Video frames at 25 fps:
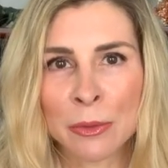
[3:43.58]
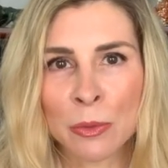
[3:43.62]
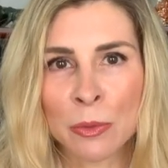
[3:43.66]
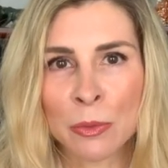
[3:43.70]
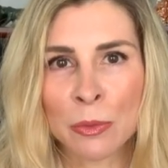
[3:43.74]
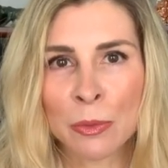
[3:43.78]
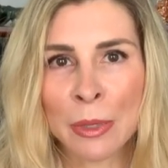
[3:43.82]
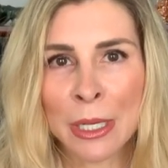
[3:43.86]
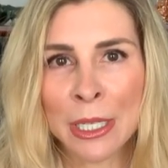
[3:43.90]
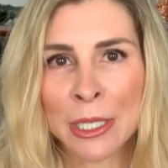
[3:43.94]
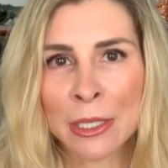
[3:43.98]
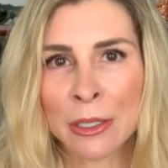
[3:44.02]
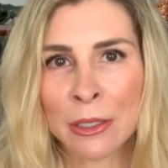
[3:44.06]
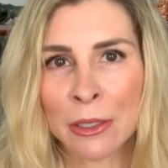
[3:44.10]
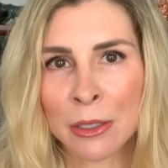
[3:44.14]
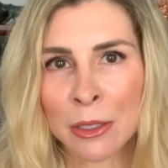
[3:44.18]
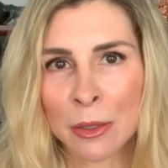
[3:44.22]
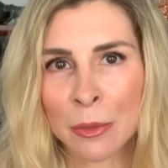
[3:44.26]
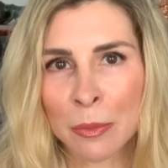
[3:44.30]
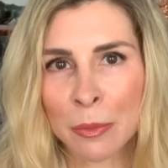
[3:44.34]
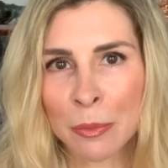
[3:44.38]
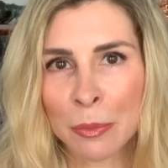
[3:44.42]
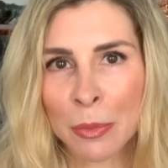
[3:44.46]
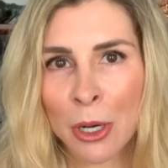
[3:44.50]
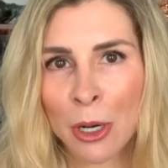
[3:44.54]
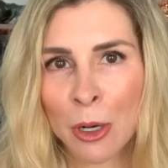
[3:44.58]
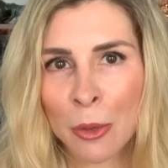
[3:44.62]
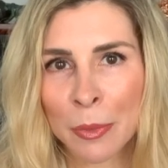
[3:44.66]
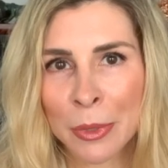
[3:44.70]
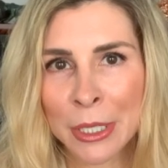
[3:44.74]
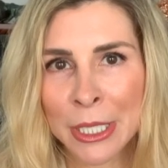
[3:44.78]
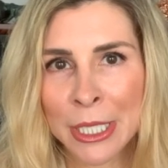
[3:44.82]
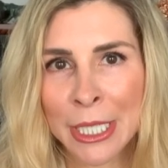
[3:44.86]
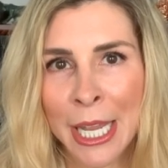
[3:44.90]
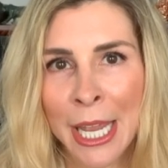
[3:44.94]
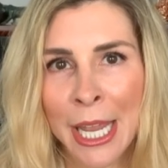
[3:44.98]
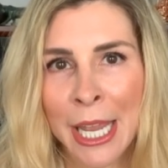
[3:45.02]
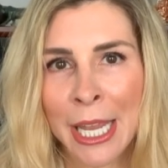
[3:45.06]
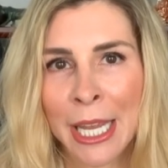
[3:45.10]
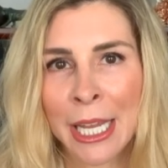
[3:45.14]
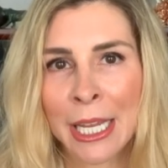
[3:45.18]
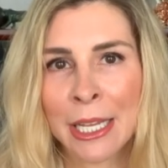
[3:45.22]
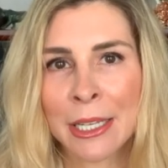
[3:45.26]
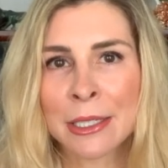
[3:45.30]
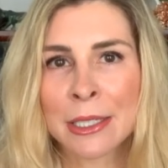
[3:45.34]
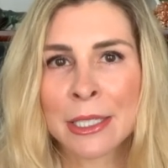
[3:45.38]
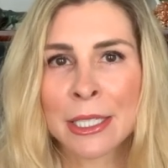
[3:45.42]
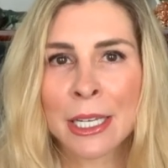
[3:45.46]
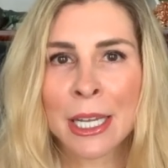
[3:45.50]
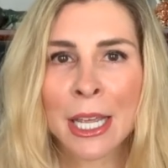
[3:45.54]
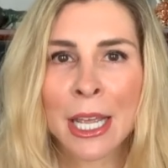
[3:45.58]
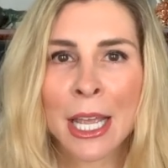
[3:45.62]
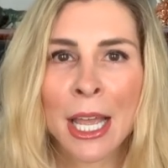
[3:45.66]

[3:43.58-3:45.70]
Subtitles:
retinol palmitate.